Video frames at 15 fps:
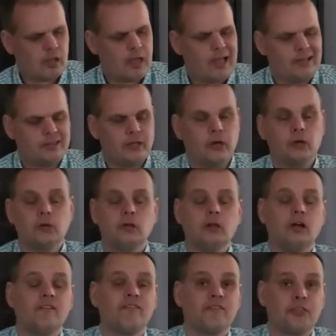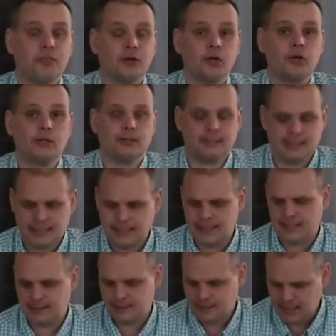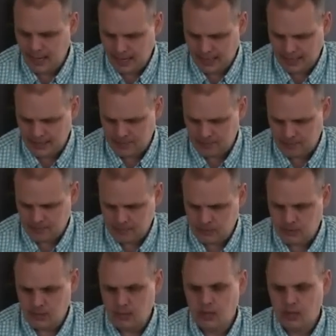A total of 13 times.